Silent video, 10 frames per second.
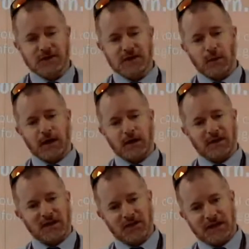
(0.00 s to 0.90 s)
we're going to
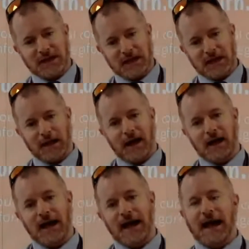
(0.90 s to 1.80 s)
be thinking about
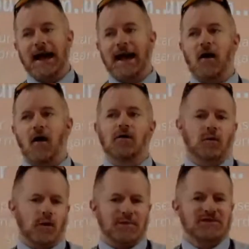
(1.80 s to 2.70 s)
how,
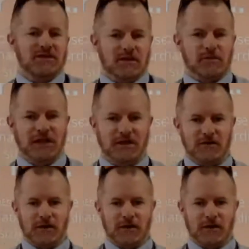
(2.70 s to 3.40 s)
well, business objectives.